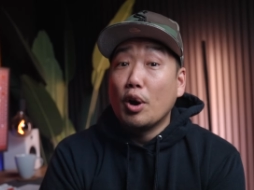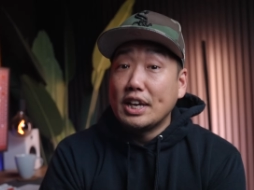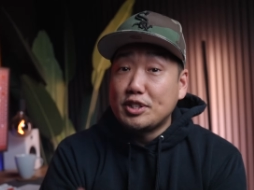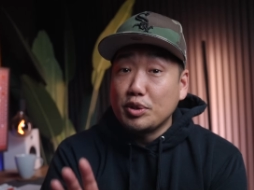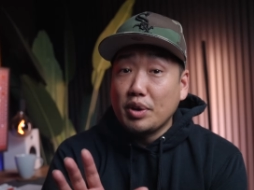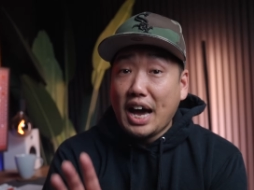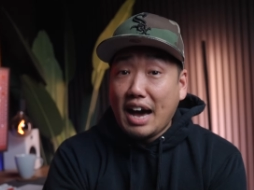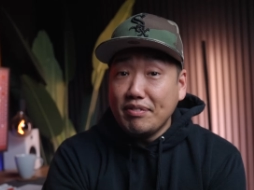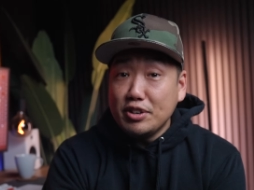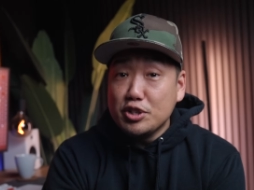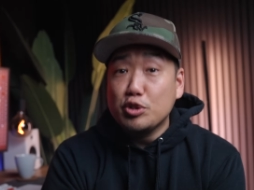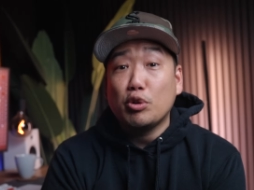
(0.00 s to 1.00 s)
Okay, so you have
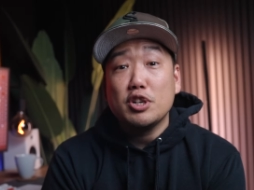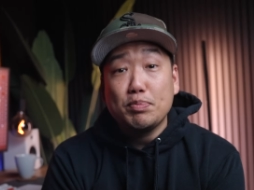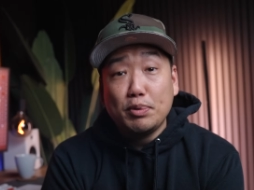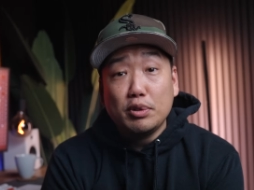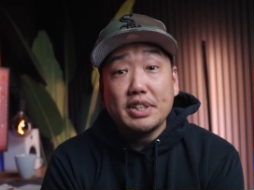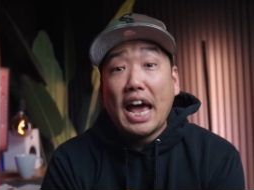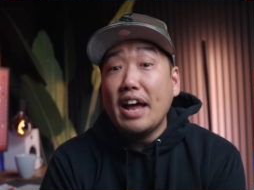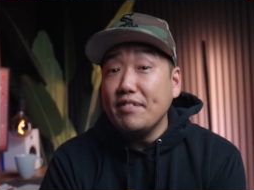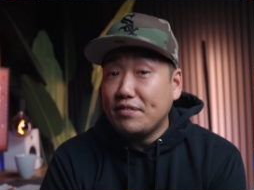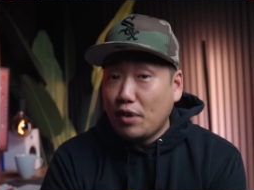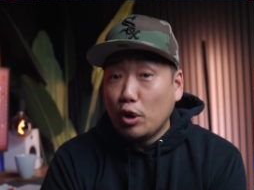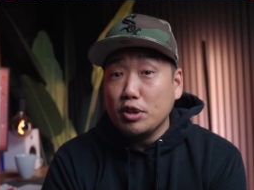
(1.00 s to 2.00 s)
your storage pools
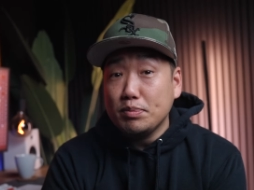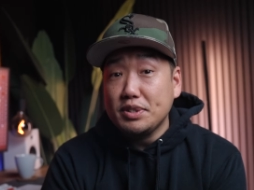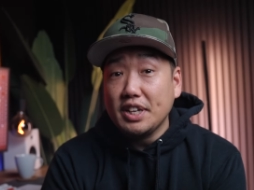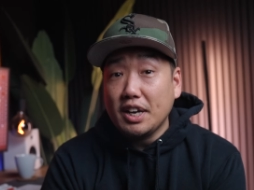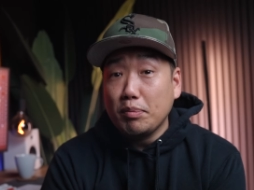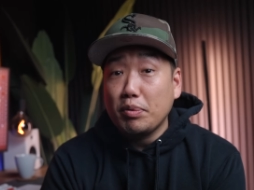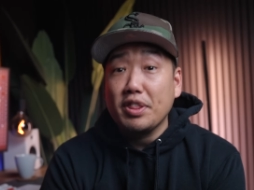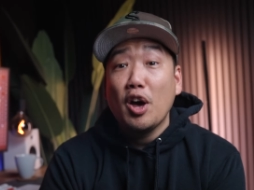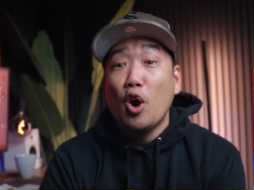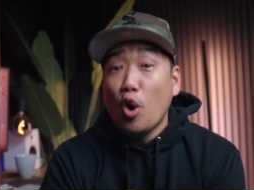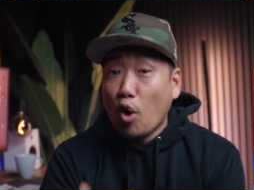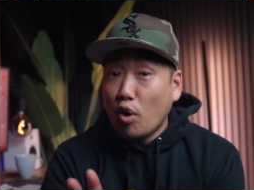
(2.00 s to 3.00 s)
and volume set up with
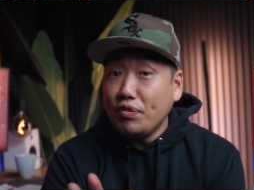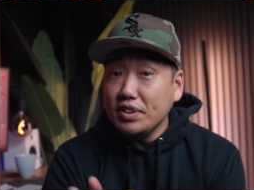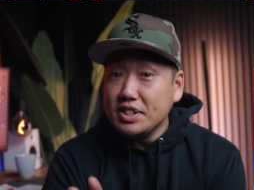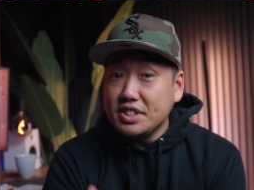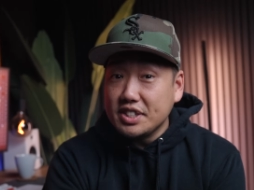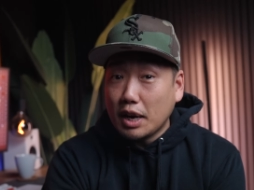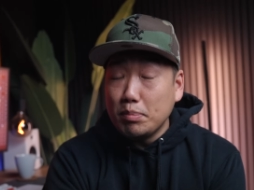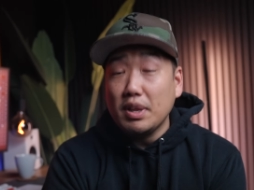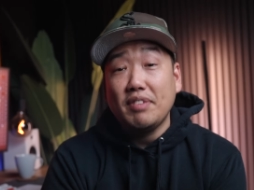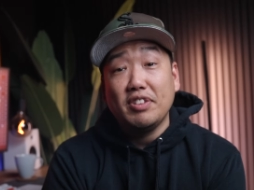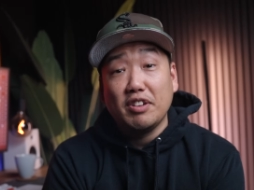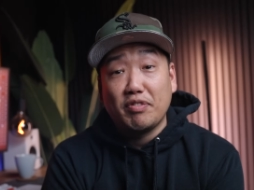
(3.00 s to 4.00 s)
hopefully some
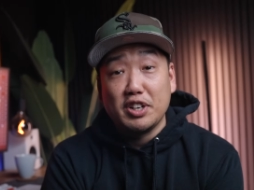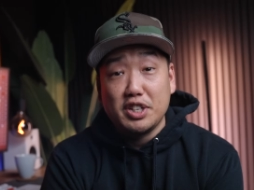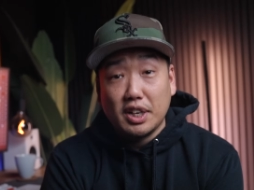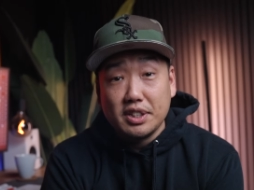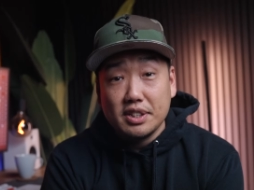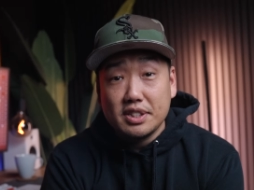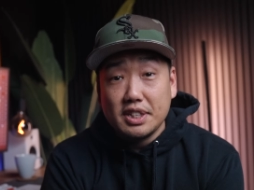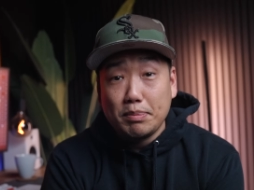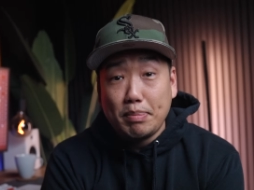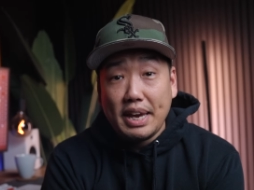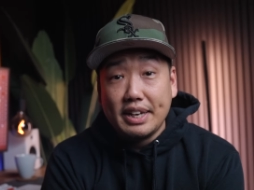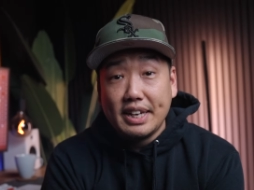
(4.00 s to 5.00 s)
level of redundancy
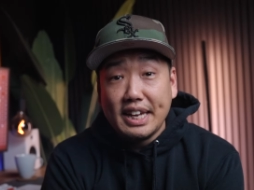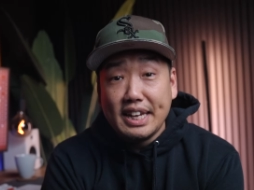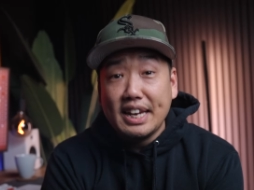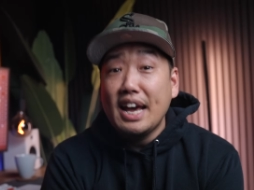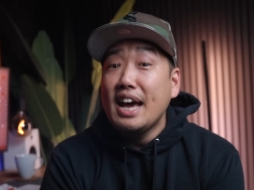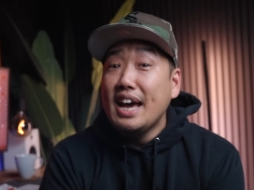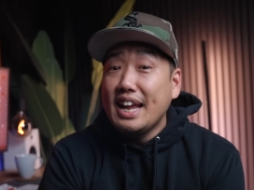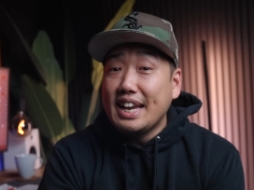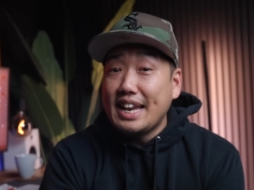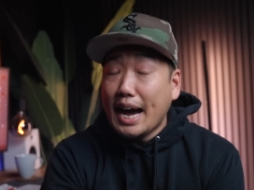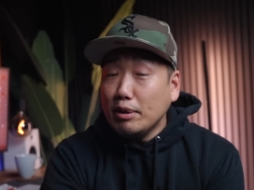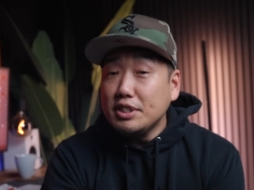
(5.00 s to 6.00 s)
baked in.
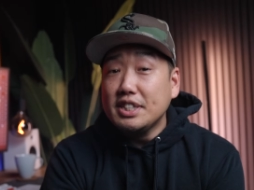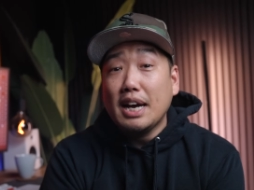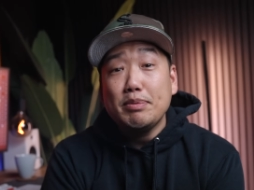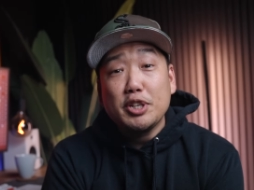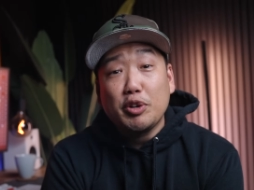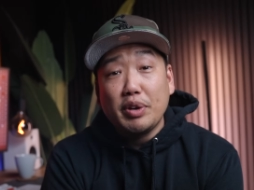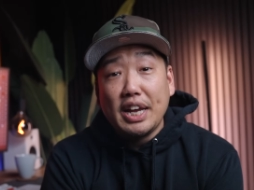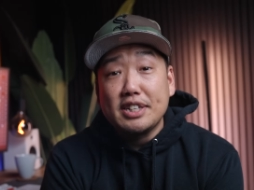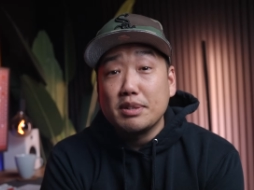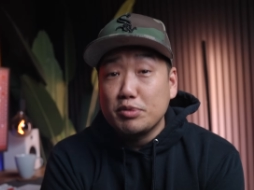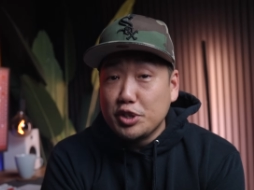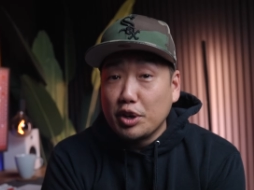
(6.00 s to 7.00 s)
Now it's time to create
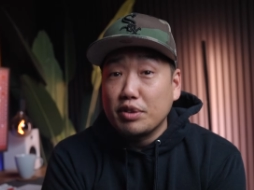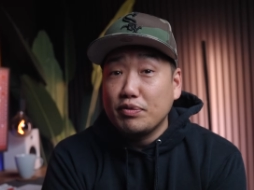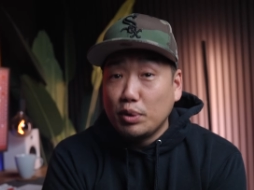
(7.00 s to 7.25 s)
some shared